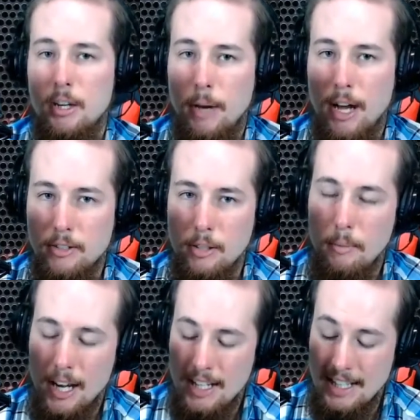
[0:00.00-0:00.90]
about
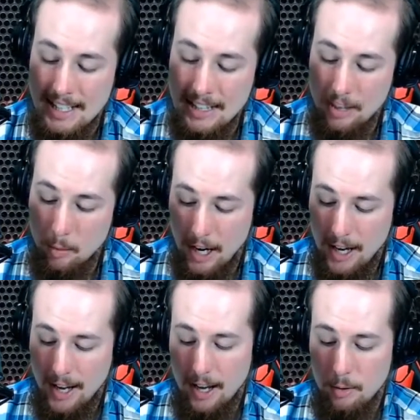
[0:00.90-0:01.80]
somebody in the
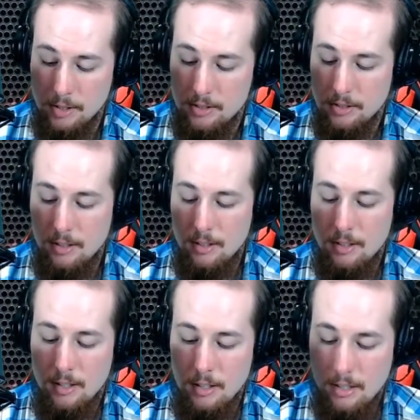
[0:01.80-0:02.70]
White House
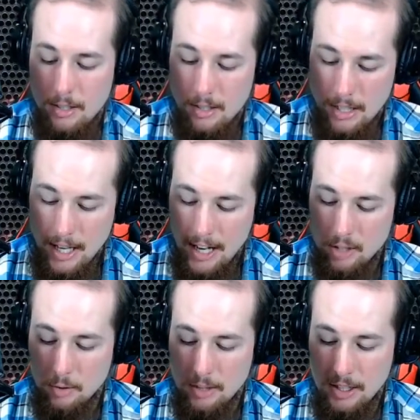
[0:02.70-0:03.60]
that
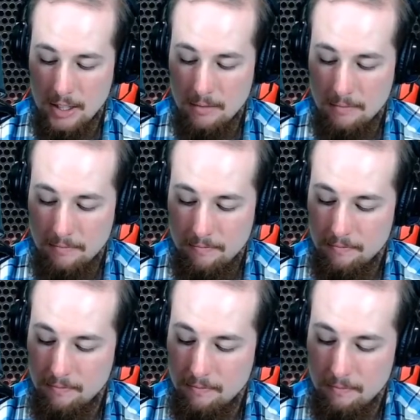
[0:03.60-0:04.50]
actually
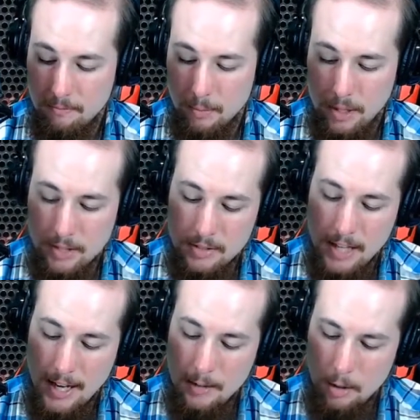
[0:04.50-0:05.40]
believes
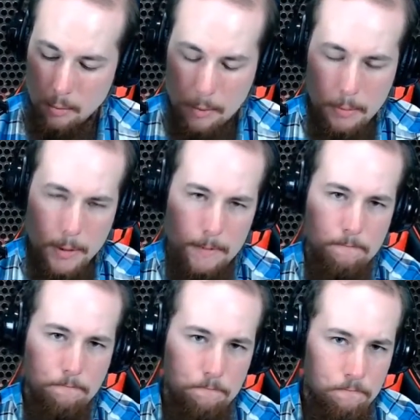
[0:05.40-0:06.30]
that. You remember
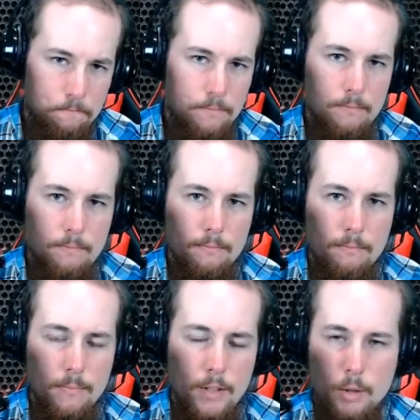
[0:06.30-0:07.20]

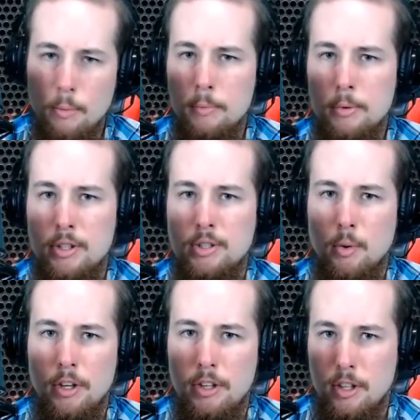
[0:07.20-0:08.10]
you remember the
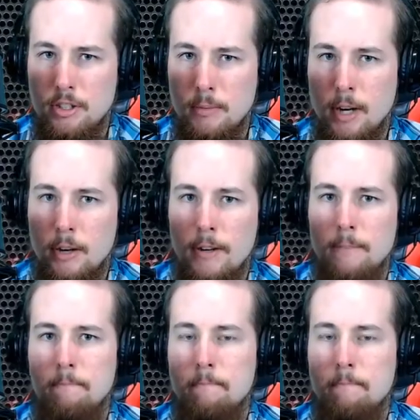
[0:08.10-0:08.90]
story of the good Samaritan.